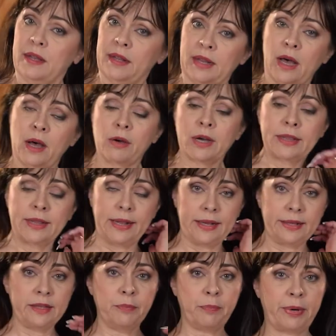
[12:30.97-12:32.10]
Now, the
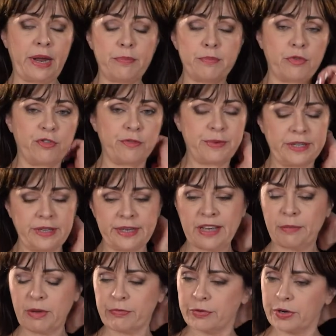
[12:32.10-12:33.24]
little prep movement
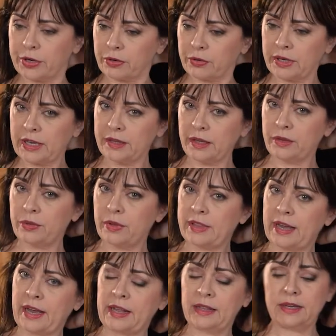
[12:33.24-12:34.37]
before you get into
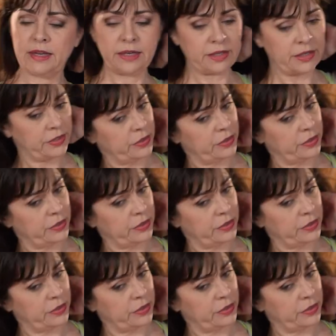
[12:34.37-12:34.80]
that is